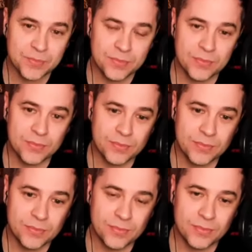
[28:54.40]

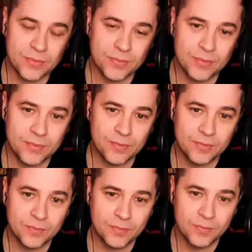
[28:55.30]

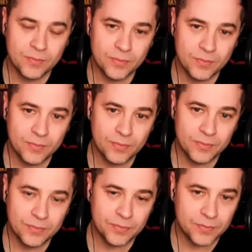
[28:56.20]

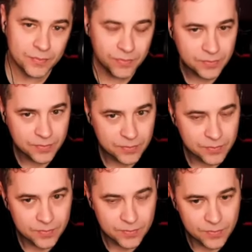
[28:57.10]

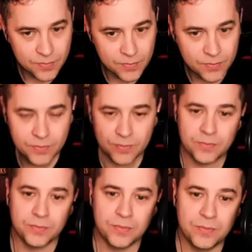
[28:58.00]

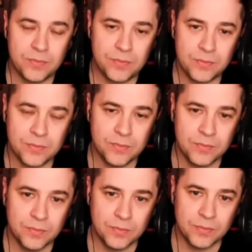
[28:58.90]
The person shown says nothing.